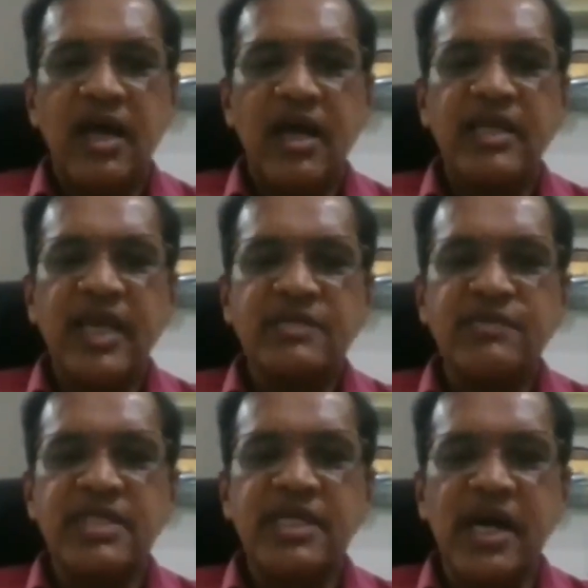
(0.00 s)
And as
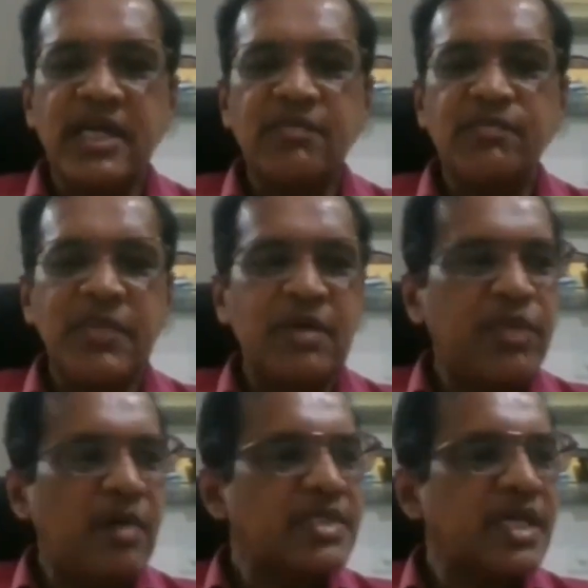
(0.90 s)
far as the concrete
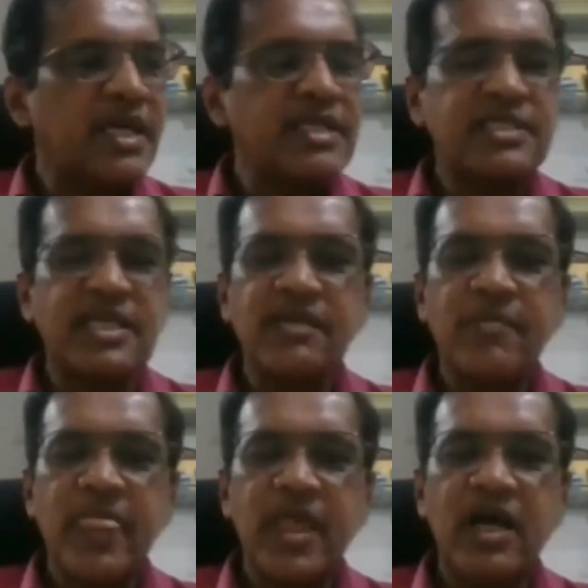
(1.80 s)
pumps are concerned,